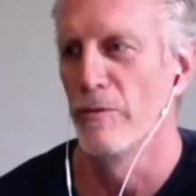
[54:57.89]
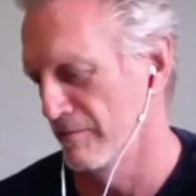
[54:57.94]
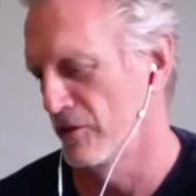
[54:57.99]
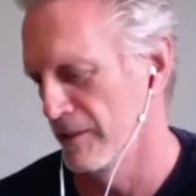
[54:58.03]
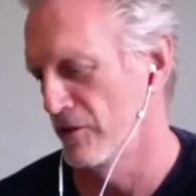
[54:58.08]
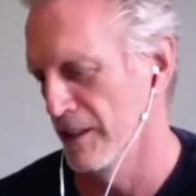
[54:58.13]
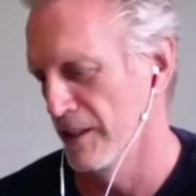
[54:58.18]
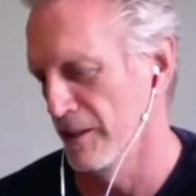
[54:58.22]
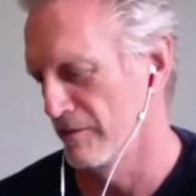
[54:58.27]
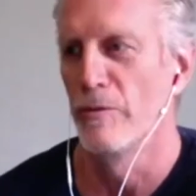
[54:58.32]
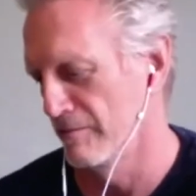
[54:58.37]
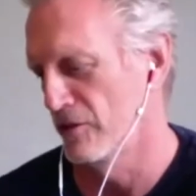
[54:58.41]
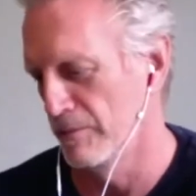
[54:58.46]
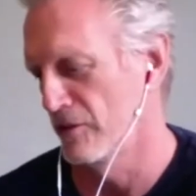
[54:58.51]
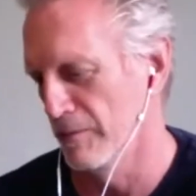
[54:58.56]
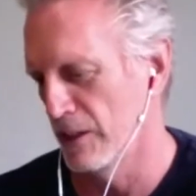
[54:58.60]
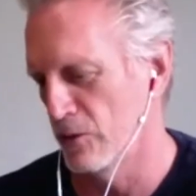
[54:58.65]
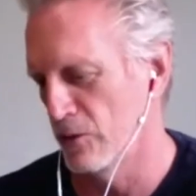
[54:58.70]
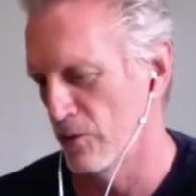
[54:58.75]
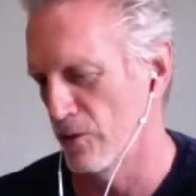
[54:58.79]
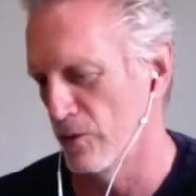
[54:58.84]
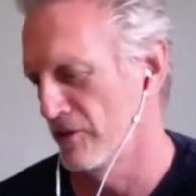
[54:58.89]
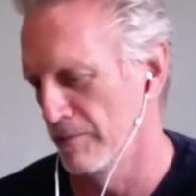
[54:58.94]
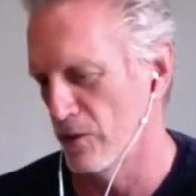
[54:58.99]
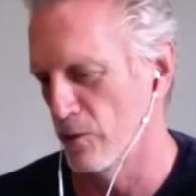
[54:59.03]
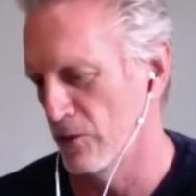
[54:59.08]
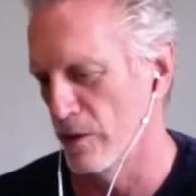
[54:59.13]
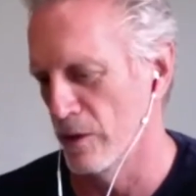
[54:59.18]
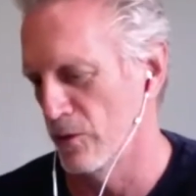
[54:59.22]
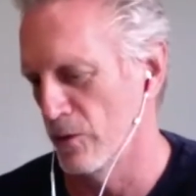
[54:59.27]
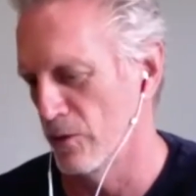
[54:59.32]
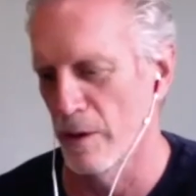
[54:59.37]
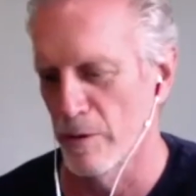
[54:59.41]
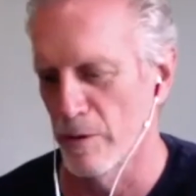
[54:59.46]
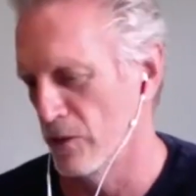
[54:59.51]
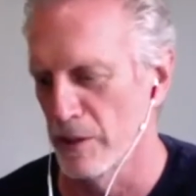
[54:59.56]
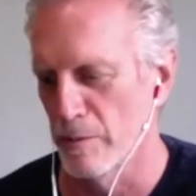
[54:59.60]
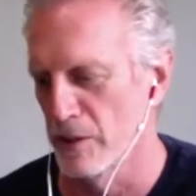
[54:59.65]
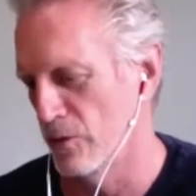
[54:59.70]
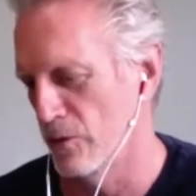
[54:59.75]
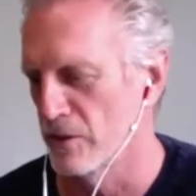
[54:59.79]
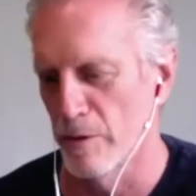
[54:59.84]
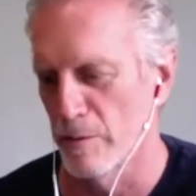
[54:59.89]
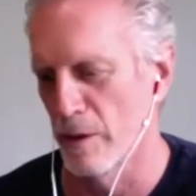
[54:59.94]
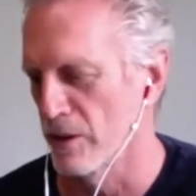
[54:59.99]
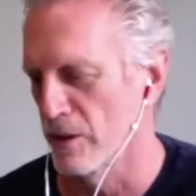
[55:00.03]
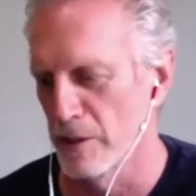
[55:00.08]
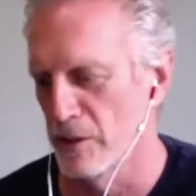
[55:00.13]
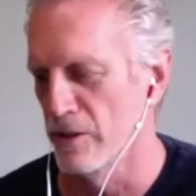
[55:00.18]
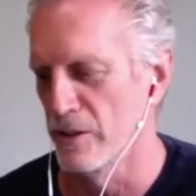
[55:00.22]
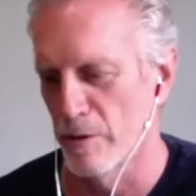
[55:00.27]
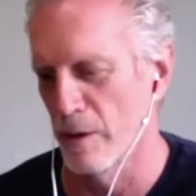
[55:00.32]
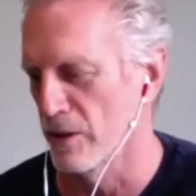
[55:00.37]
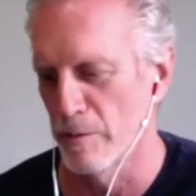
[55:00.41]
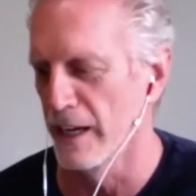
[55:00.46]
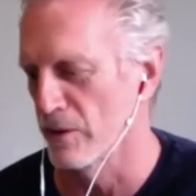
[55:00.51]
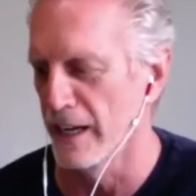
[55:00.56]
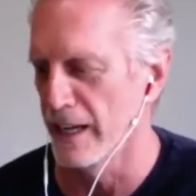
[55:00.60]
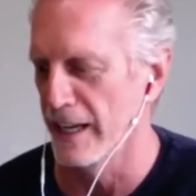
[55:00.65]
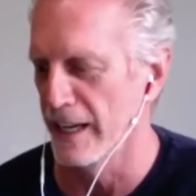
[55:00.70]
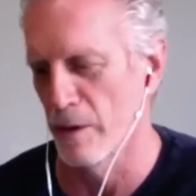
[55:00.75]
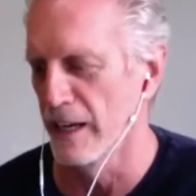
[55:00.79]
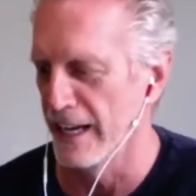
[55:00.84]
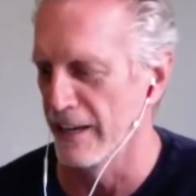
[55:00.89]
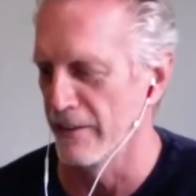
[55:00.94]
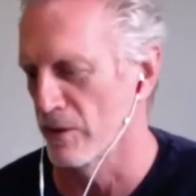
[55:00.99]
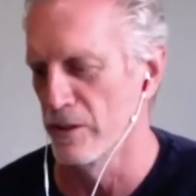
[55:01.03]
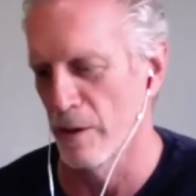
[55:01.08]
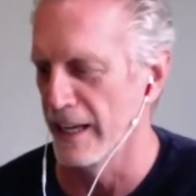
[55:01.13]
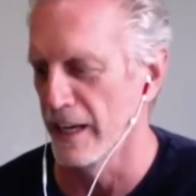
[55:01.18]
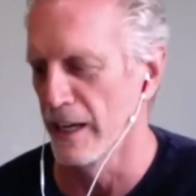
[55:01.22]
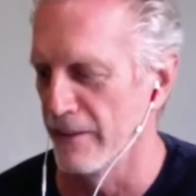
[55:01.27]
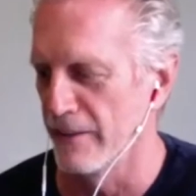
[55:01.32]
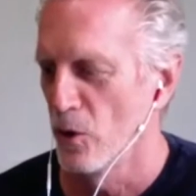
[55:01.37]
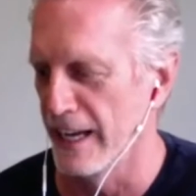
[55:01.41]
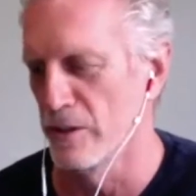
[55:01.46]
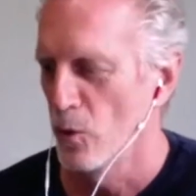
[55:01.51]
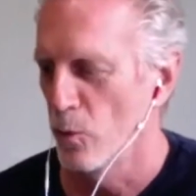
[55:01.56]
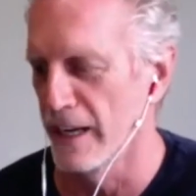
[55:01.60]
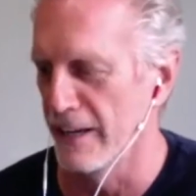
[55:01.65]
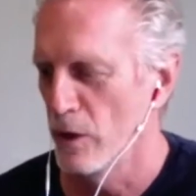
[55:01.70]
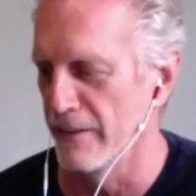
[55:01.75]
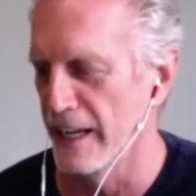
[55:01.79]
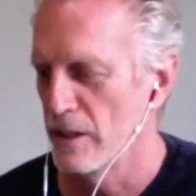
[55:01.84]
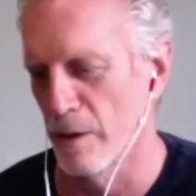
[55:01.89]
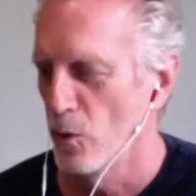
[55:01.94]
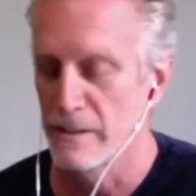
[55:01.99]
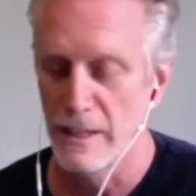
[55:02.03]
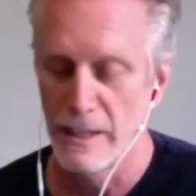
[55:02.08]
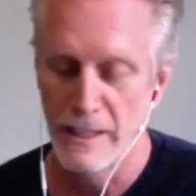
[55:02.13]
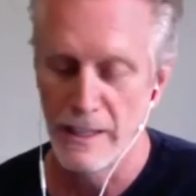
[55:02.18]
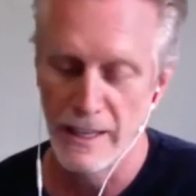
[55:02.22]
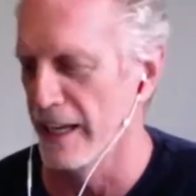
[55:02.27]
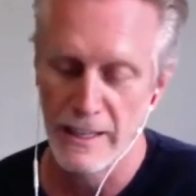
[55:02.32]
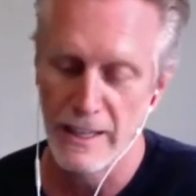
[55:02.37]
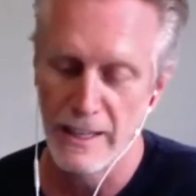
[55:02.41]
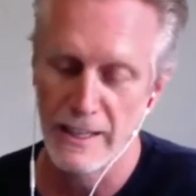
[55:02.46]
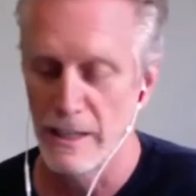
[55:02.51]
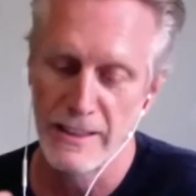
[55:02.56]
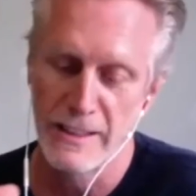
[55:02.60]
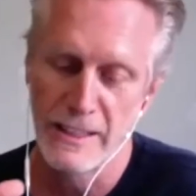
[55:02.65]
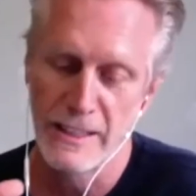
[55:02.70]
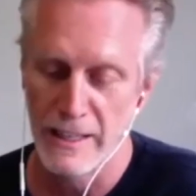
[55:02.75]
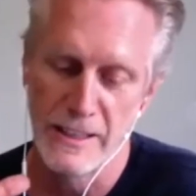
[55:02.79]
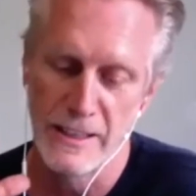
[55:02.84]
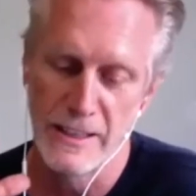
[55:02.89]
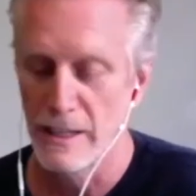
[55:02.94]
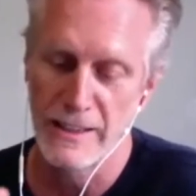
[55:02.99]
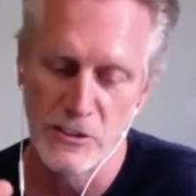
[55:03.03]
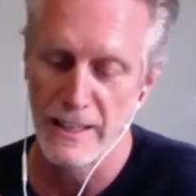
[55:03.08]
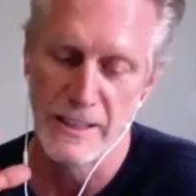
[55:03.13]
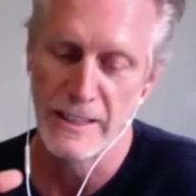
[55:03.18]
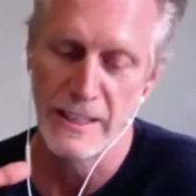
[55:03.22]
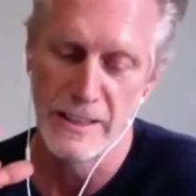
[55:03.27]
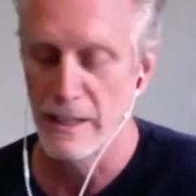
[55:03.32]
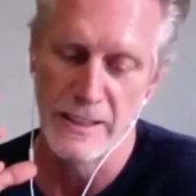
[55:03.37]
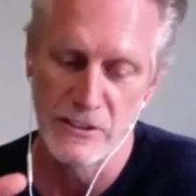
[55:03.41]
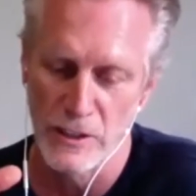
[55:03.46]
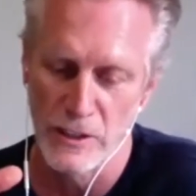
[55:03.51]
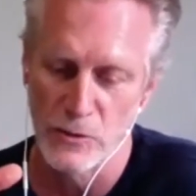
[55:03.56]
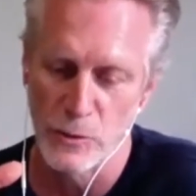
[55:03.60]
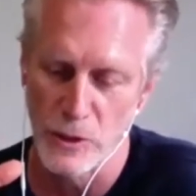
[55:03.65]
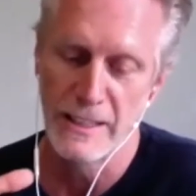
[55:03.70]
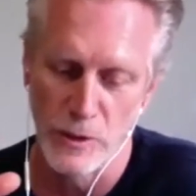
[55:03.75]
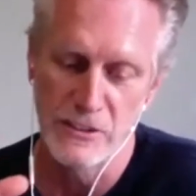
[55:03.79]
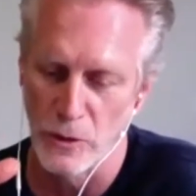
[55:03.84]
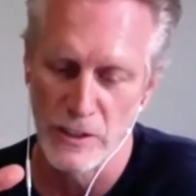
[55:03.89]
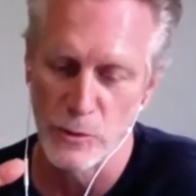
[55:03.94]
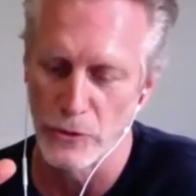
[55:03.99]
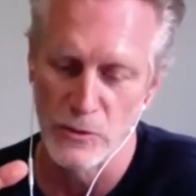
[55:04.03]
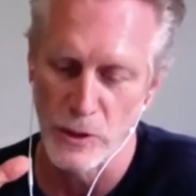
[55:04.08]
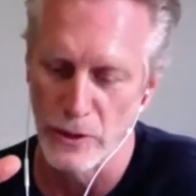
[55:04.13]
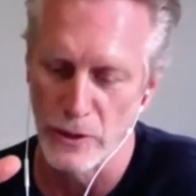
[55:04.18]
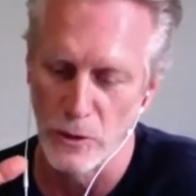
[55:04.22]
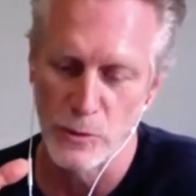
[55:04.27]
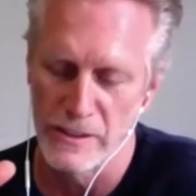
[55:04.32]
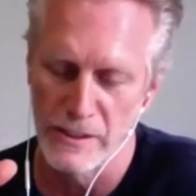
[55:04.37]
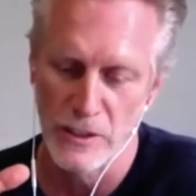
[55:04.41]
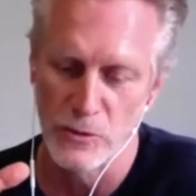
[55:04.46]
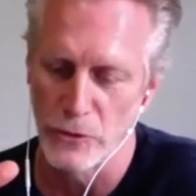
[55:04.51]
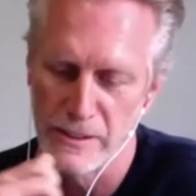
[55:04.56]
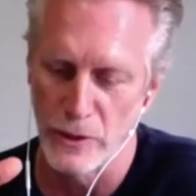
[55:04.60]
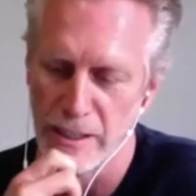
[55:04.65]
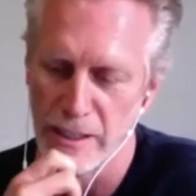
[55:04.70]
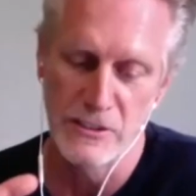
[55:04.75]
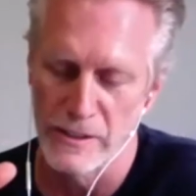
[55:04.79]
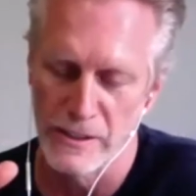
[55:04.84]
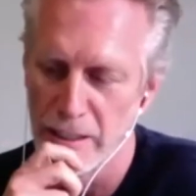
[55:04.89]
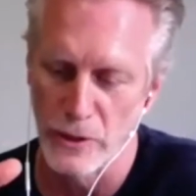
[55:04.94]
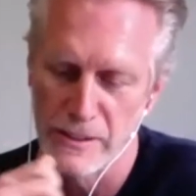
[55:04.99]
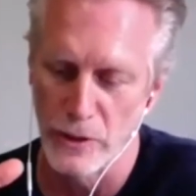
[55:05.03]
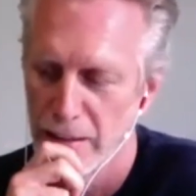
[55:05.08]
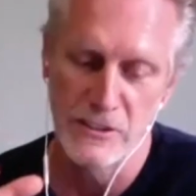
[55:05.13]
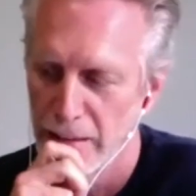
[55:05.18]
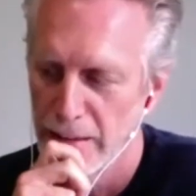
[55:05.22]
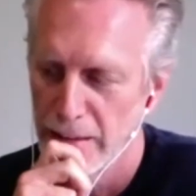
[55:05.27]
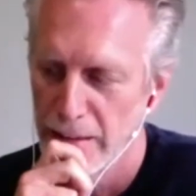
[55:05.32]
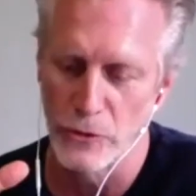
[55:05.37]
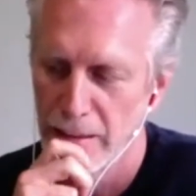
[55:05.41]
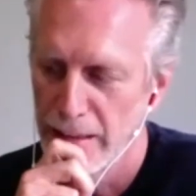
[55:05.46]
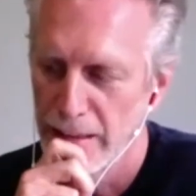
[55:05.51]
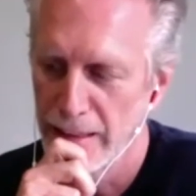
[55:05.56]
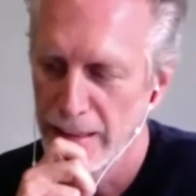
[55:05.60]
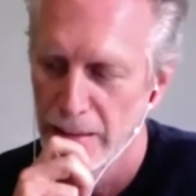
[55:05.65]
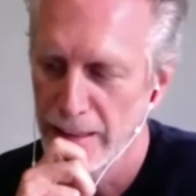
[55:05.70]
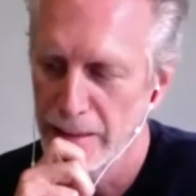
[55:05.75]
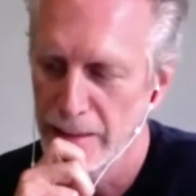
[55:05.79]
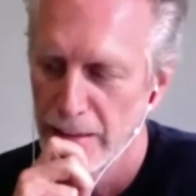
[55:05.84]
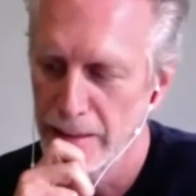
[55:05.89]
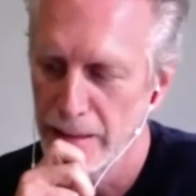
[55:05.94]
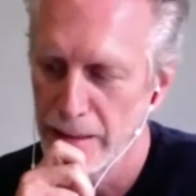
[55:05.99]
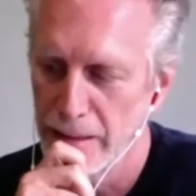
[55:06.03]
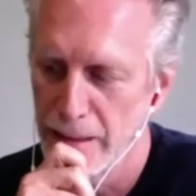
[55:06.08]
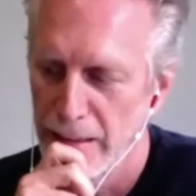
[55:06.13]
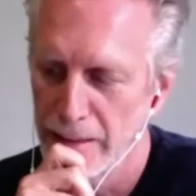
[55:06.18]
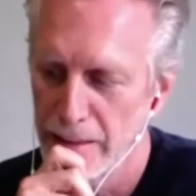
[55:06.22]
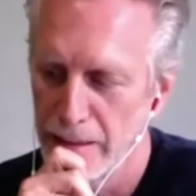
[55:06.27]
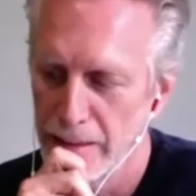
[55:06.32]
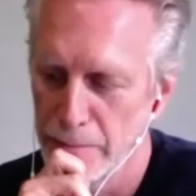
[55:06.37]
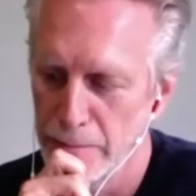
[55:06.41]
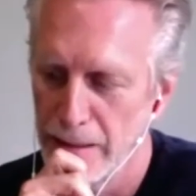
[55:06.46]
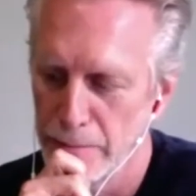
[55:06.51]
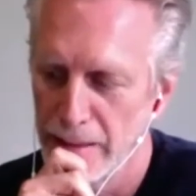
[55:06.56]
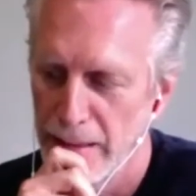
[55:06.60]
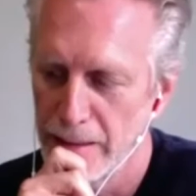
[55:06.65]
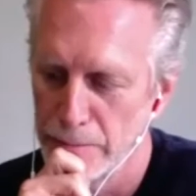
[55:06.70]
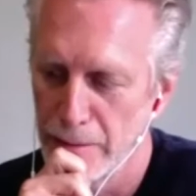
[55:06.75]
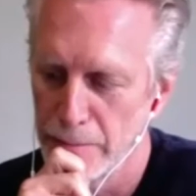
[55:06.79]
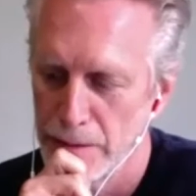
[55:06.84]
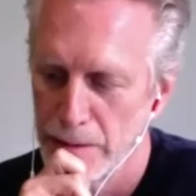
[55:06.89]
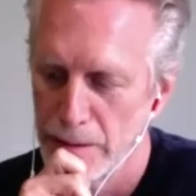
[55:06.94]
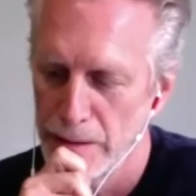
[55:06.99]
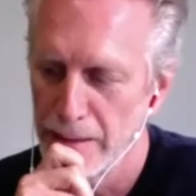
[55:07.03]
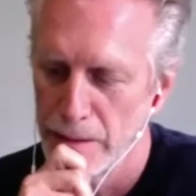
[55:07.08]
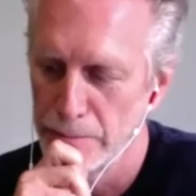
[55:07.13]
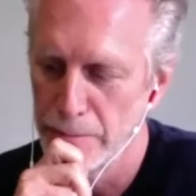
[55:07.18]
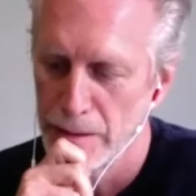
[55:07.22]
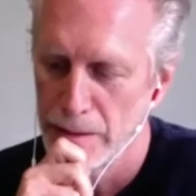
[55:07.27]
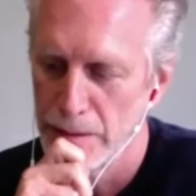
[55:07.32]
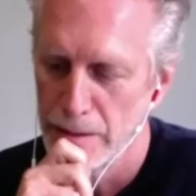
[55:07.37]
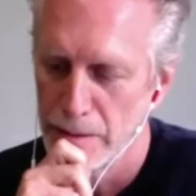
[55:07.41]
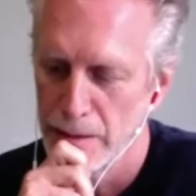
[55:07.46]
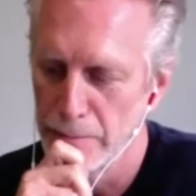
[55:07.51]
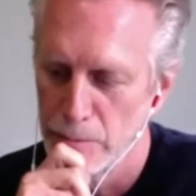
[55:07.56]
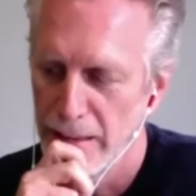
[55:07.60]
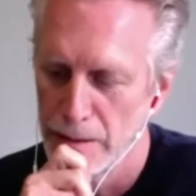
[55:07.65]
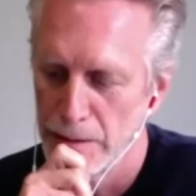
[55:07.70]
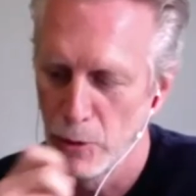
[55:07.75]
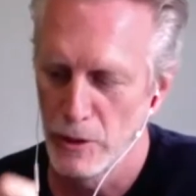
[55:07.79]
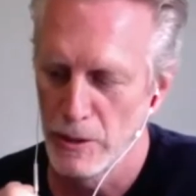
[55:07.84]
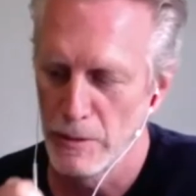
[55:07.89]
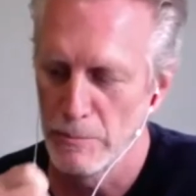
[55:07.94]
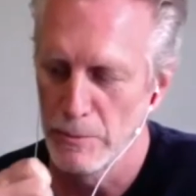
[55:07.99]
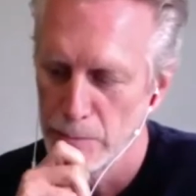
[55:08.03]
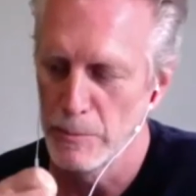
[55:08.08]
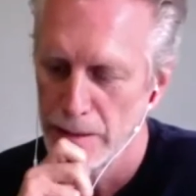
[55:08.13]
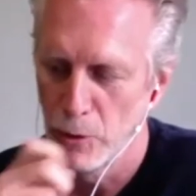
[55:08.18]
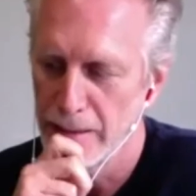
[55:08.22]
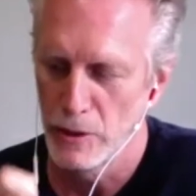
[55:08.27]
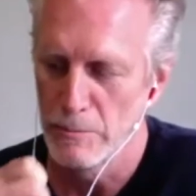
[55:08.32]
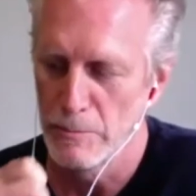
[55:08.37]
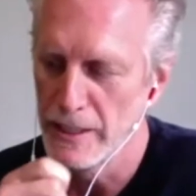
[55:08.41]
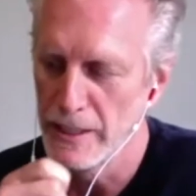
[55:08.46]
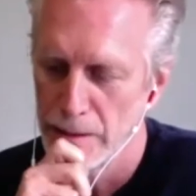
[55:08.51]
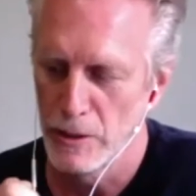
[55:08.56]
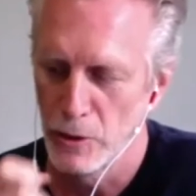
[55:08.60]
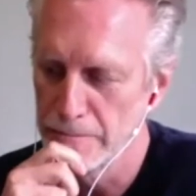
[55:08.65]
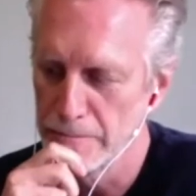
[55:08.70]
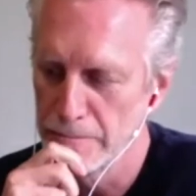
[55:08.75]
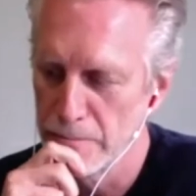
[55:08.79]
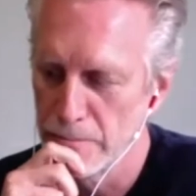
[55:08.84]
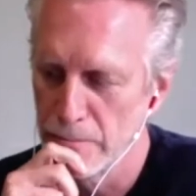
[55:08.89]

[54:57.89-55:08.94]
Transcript: you know, that's that's where the rubber meets the road. You gotta have what because I, I, I think and this is one things where cults really succeed in um, pulling people in.